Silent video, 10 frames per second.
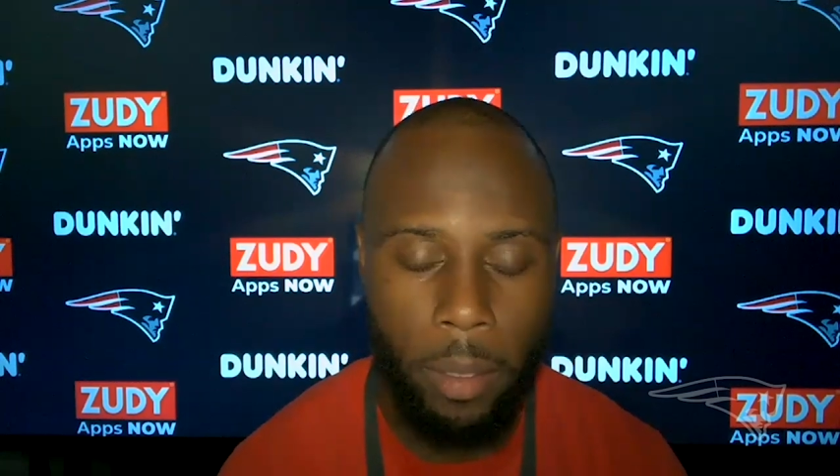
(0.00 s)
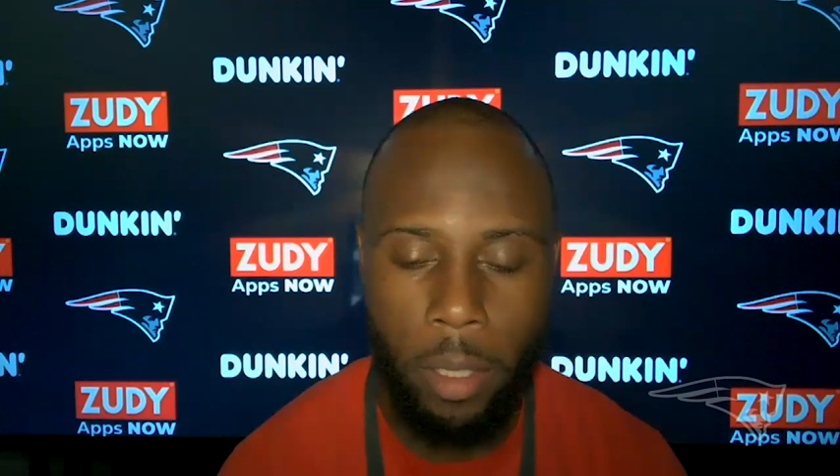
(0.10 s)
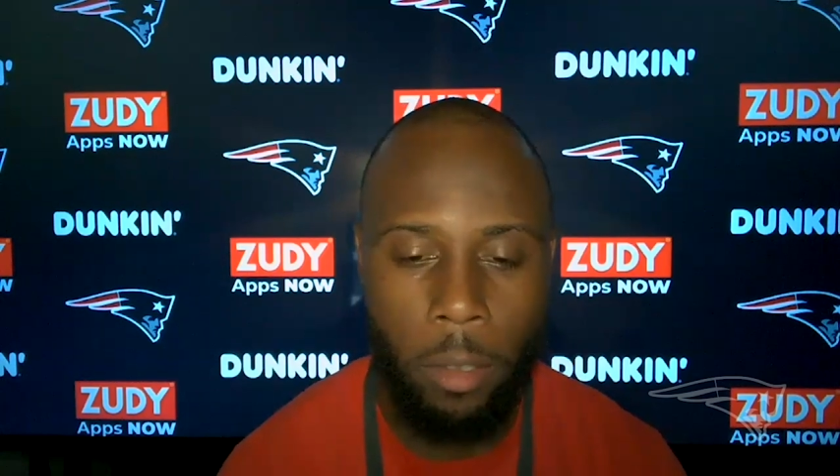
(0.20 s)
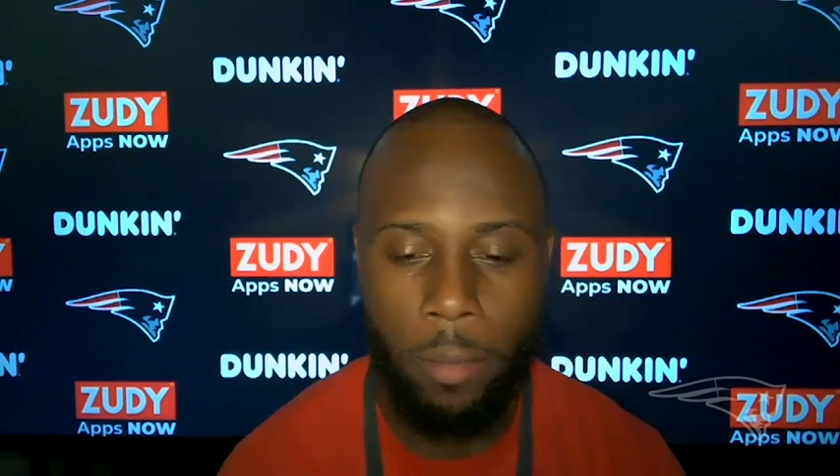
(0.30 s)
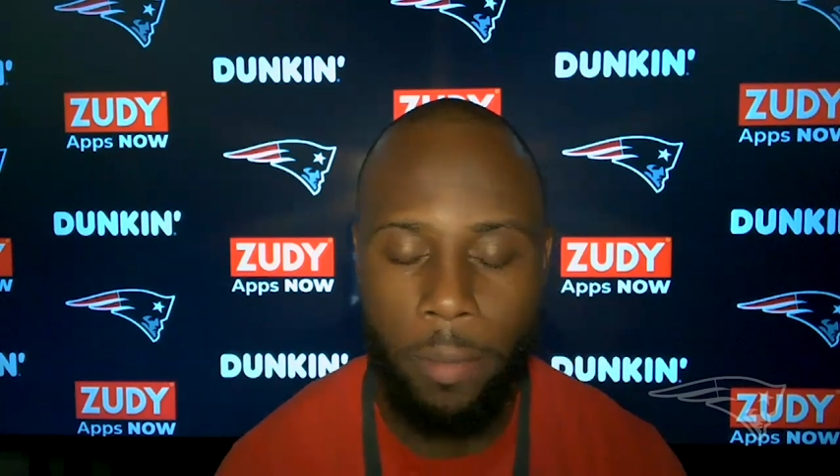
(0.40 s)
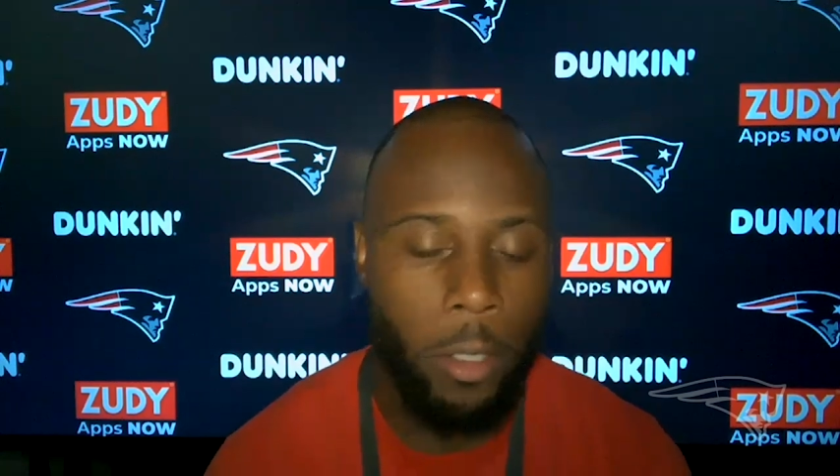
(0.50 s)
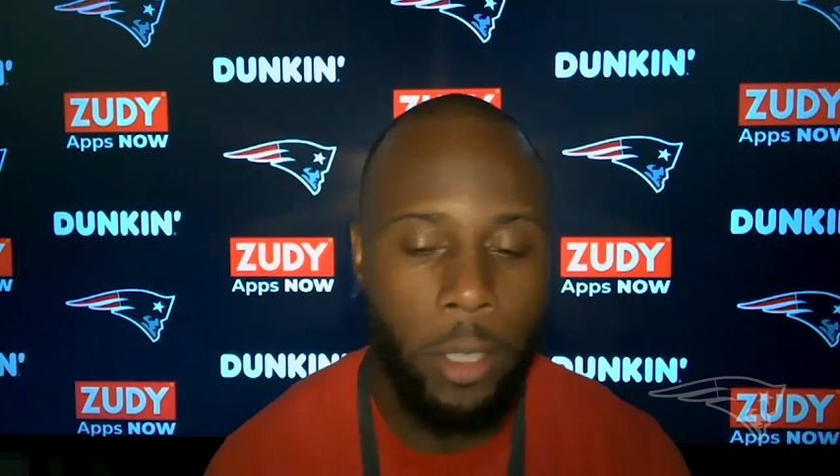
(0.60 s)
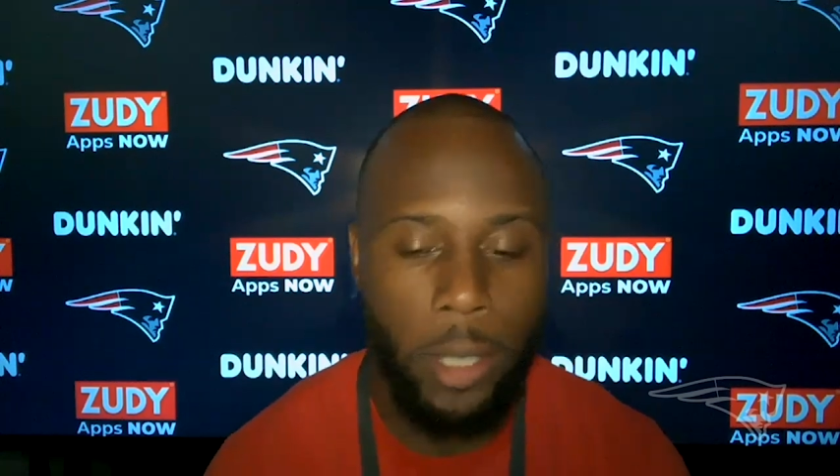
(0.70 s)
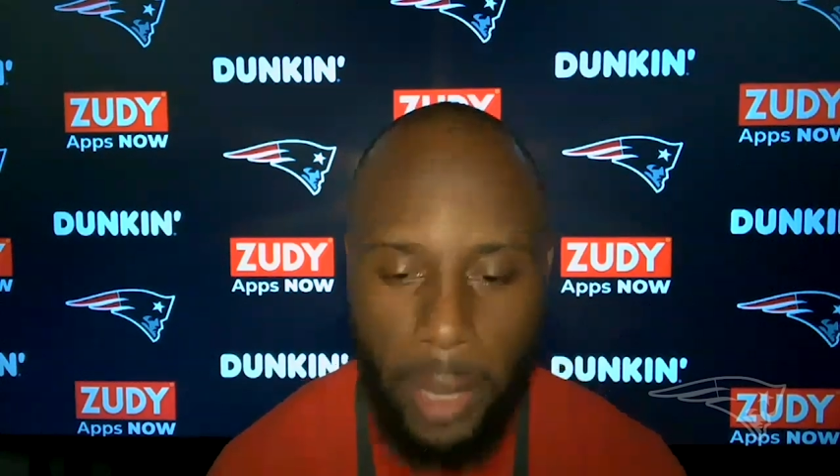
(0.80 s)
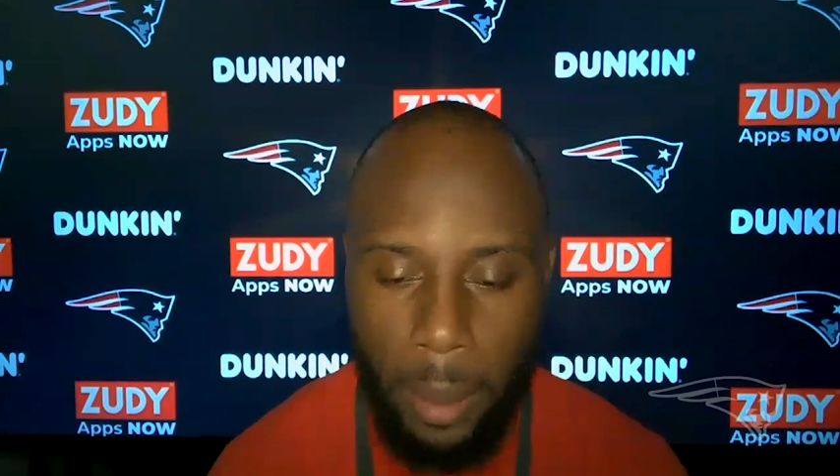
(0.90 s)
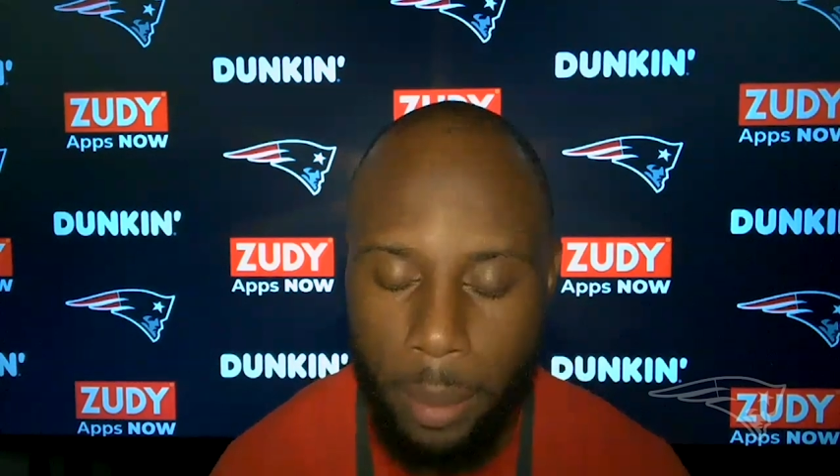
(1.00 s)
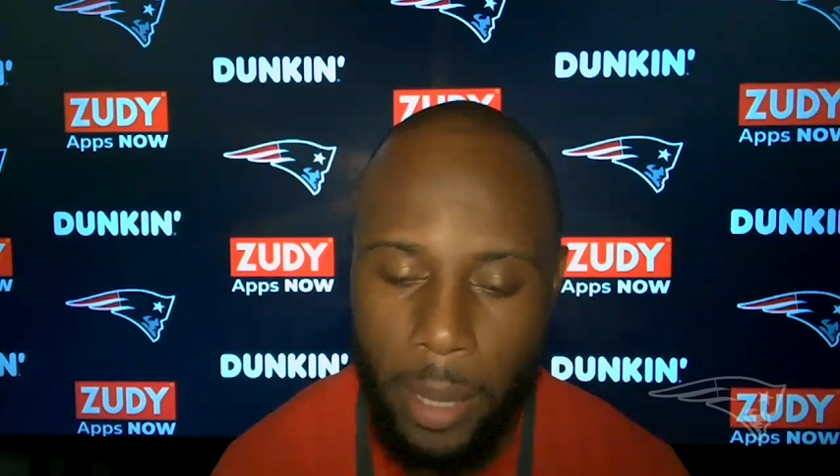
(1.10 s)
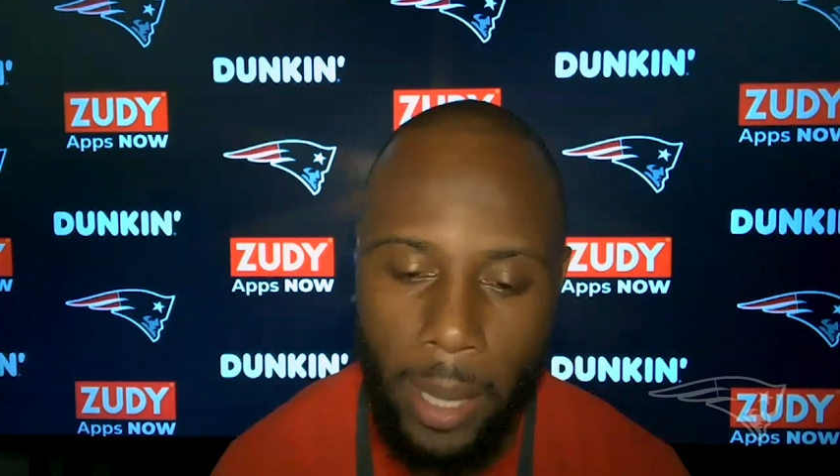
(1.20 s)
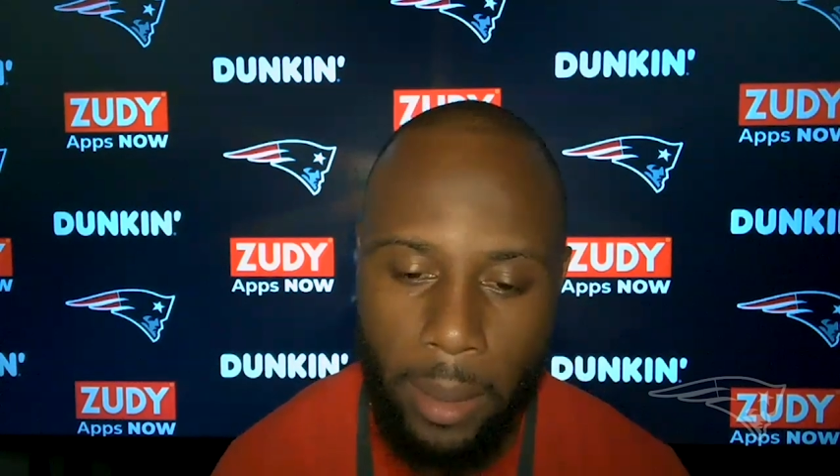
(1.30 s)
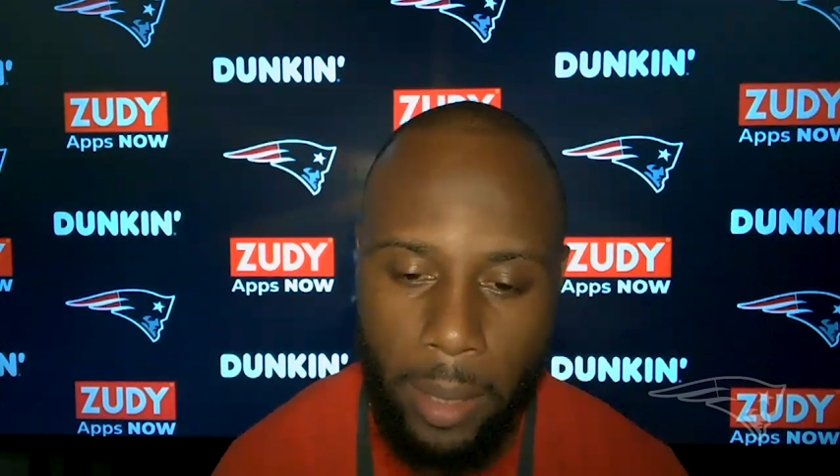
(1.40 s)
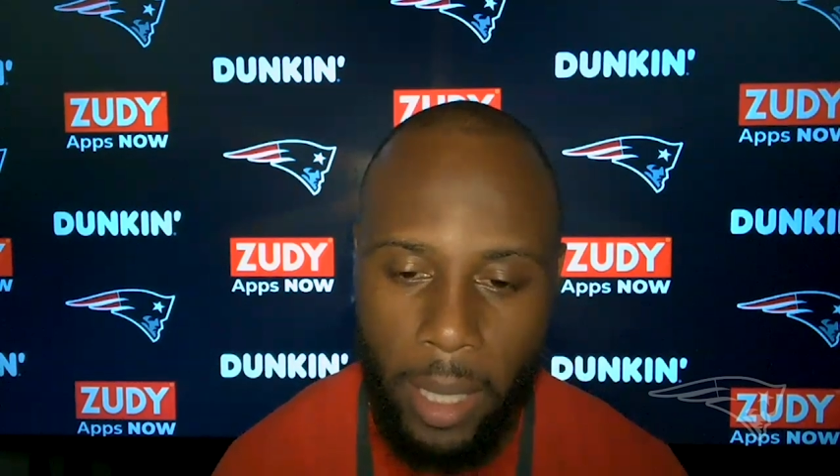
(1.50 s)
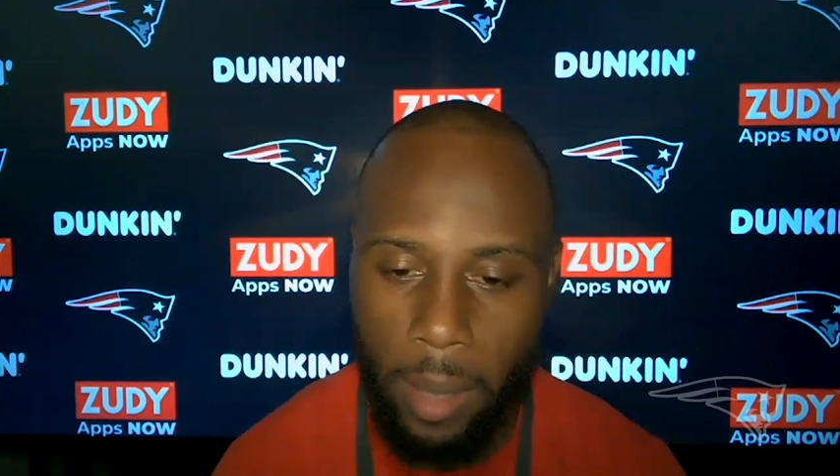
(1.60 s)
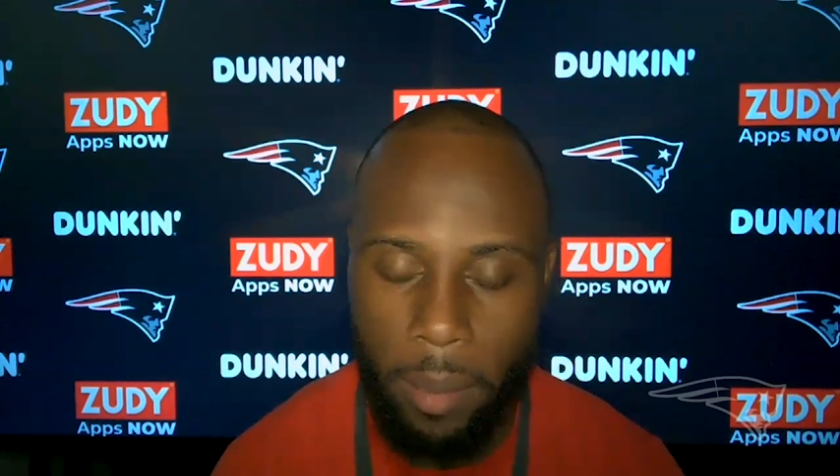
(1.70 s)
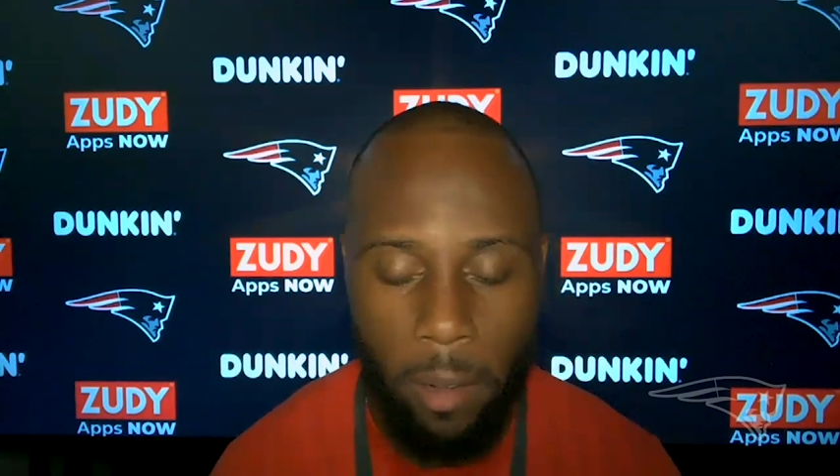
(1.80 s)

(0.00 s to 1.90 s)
There's no first team, second team.